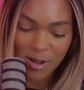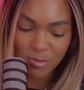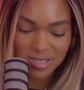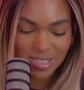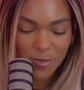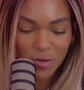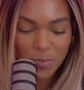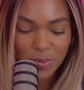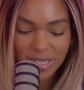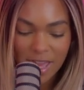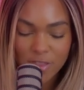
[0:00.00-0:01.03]
one's different.
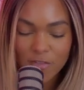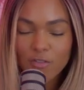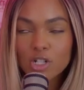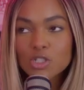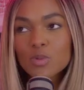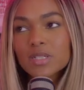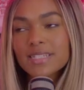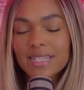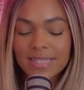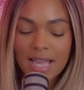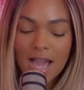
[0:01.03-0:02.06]
But yeah, the first one
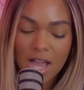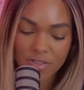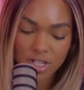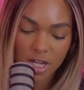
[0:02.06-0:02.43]
is that they hog the